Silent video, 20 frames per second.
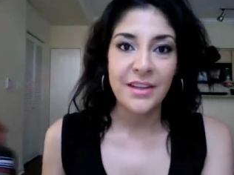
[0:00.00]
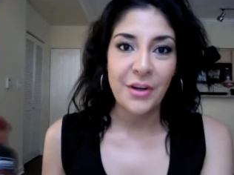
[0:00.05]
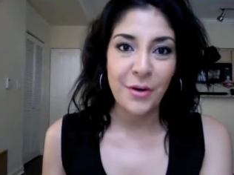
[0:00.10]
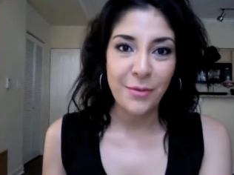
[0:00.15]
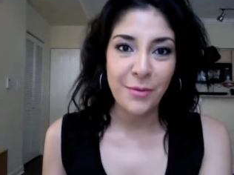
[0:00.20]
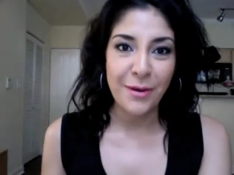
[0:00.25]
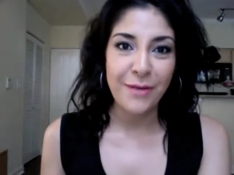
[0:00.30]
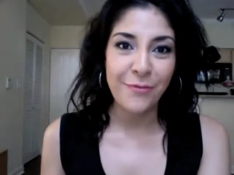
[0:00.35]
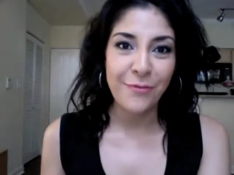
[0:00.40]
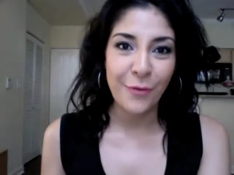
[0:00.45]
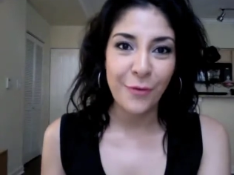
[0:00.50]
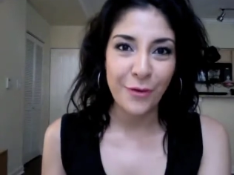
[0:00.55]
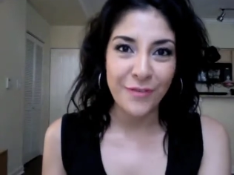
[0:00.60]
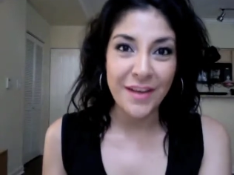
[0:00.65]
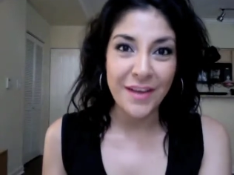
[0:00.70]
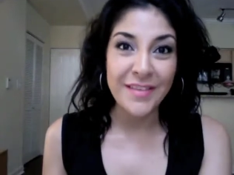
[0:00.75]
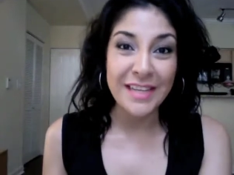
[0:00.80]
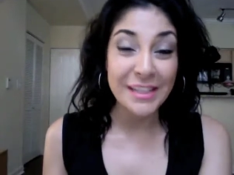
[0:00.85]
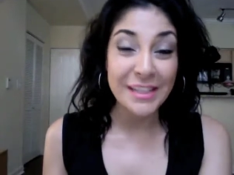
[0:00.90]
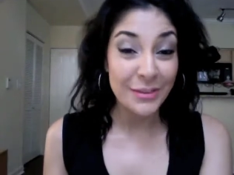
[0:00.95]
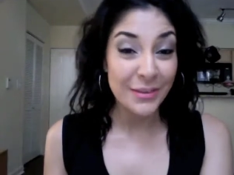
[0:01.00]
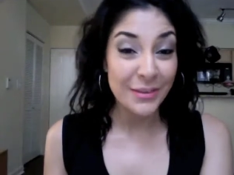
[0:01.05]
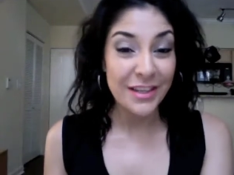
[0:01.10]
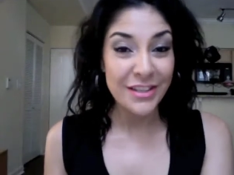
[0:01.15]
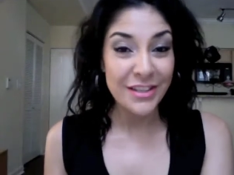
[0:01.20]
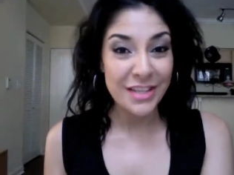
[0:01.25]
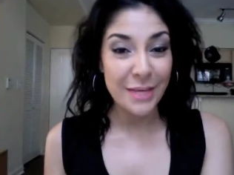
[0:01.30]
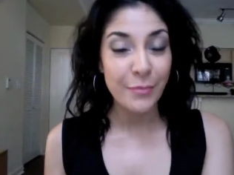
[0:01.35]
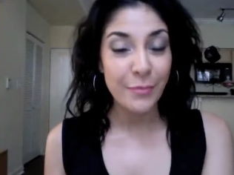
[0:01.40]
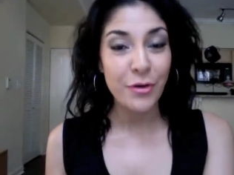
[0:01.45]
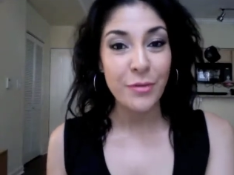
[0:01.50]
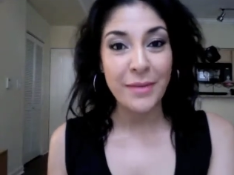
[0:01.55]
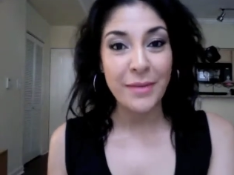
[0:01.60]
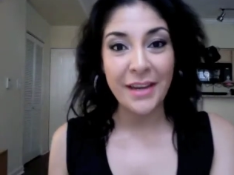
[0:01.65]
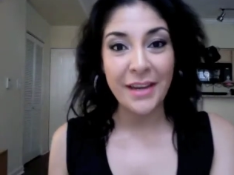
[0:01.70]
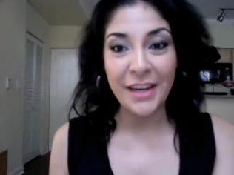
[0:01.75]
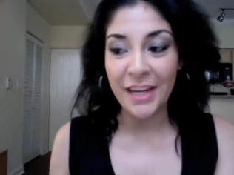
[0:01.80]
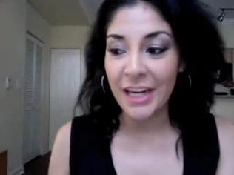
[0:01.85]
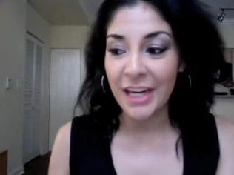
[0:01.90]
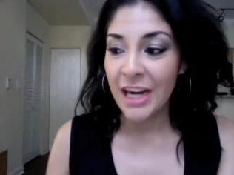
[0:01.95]
about four or five days without shampooing my
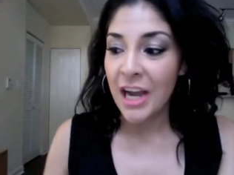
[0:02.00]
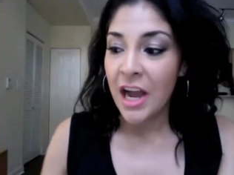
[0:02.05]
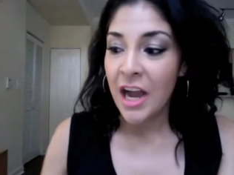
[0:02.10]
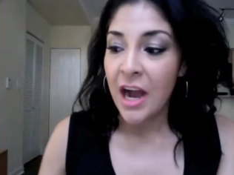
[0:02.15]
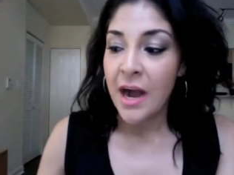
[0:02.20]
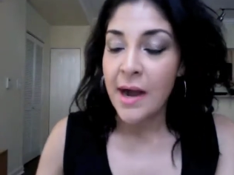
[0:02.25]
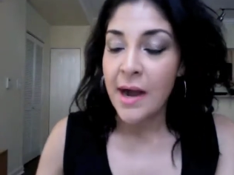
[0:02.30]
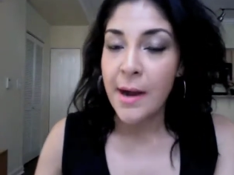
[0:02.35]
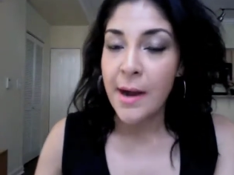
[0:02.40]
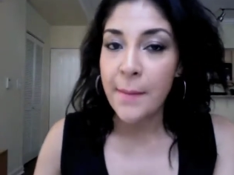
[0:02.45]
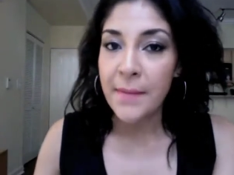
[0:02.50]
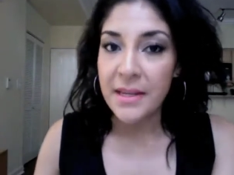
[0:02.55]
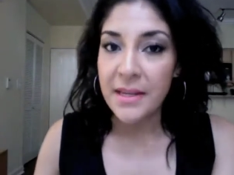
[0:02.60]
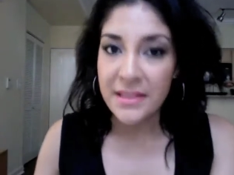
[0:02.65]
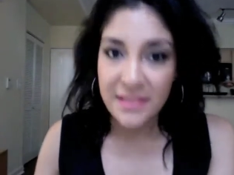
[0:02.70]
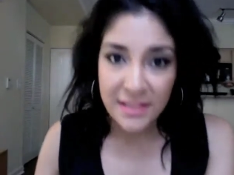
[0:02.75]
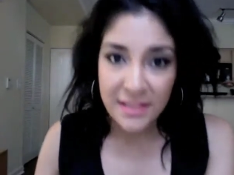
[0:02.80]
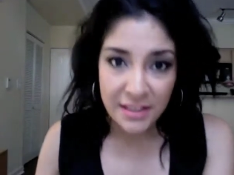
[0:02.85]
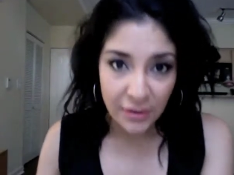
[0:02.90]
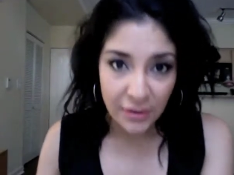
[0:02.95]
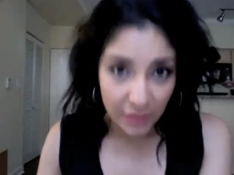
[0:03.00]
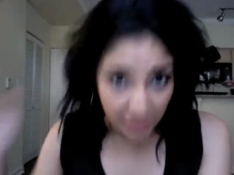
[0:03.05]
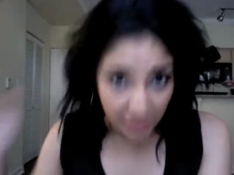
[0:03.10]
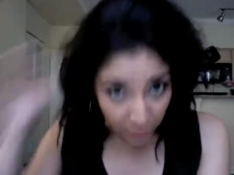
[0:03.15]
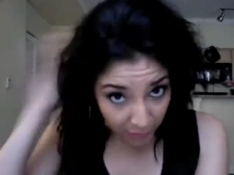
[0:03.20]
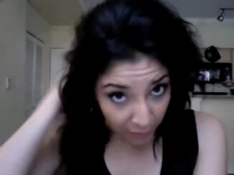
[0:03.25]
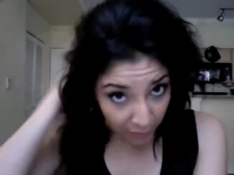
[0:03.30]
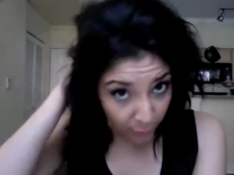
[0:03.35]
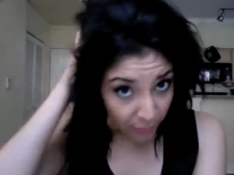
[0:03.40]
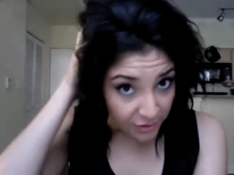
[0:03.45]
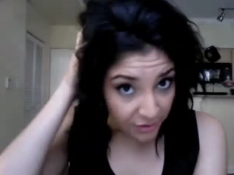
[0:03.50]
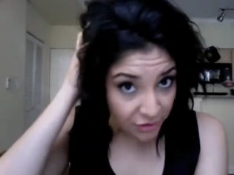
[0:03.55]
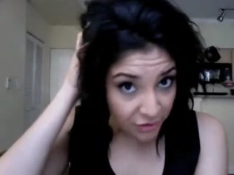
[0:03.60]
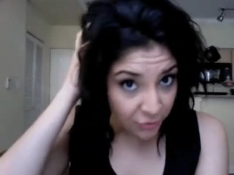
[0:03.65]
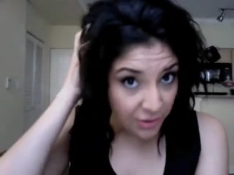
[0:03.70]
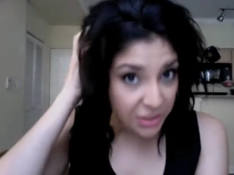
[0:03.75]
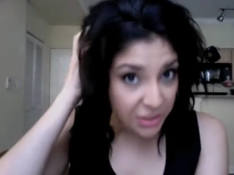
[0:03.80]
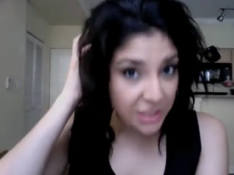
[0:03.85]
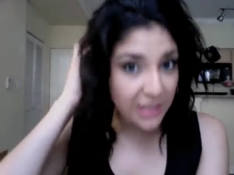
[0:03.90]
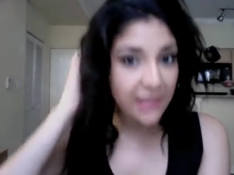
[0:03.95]
hair. Um, not necessarily when I wear it
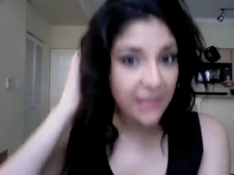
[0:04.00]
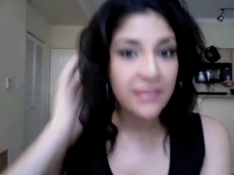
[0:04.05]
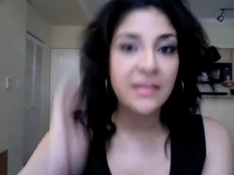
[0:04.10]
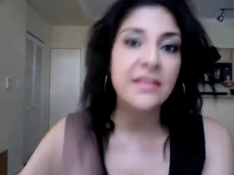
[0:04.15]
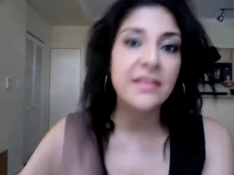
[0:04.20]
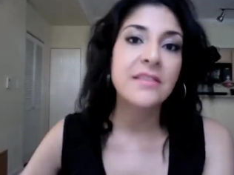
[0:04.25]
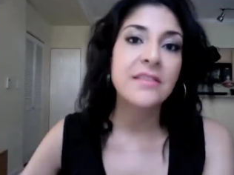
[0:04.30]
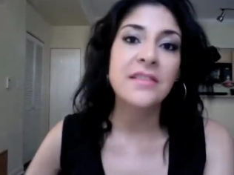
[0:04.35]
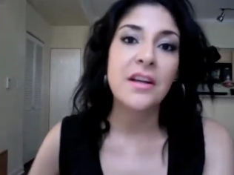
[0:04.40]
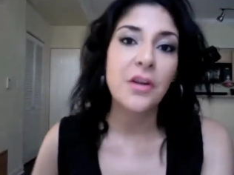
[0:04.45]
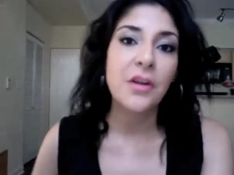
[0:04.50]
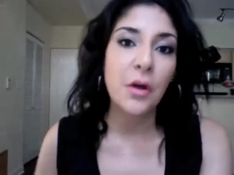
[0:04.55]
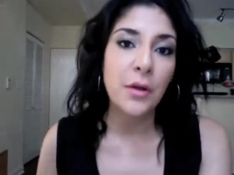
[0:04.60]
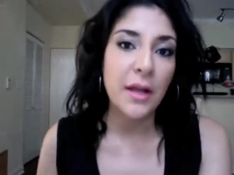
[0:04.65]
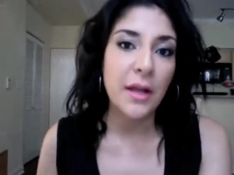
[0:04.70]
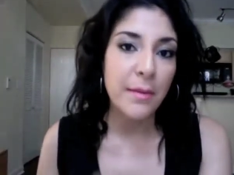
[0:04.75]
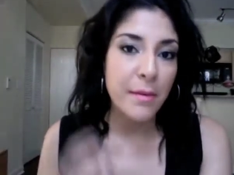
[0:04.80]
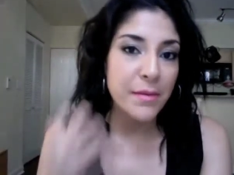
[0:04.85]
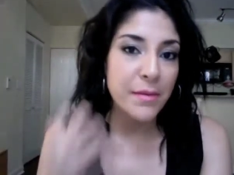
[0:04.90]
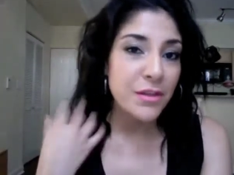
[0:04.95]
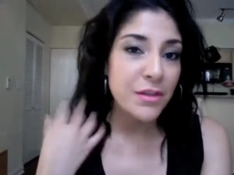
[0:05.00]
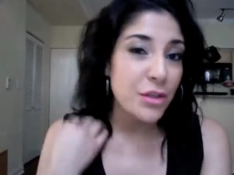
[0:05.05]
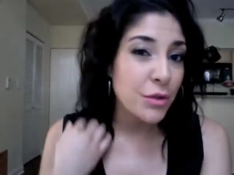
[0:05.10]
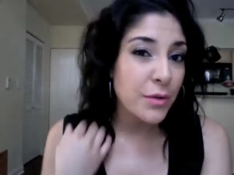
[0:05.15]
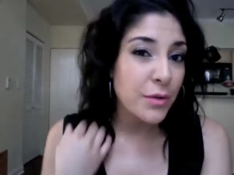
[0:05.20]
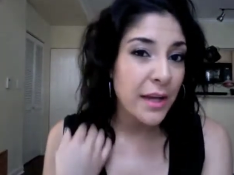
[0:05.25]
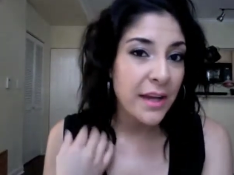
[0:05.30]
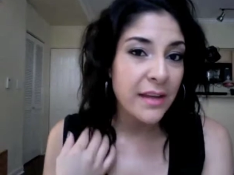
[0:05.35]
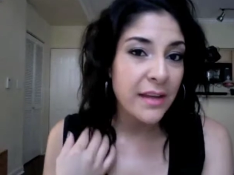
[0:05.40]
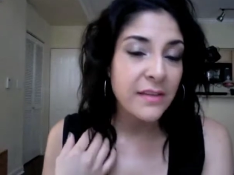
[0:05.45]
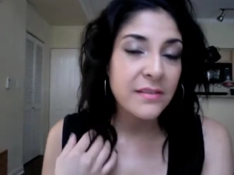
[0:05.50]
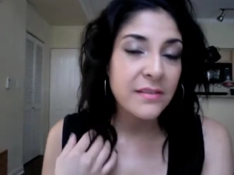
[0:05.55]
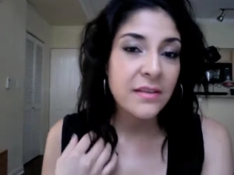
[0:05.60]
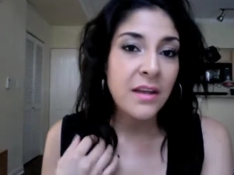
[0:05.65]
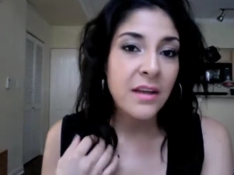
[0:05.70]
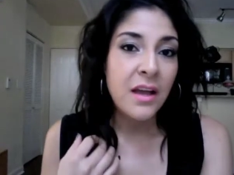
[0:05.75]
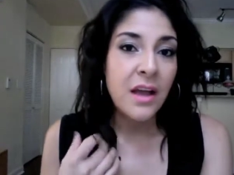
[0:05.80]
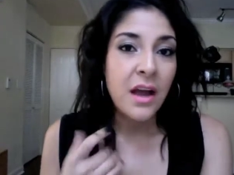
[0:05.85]
scrunchy like this. I'll go like maybe two days.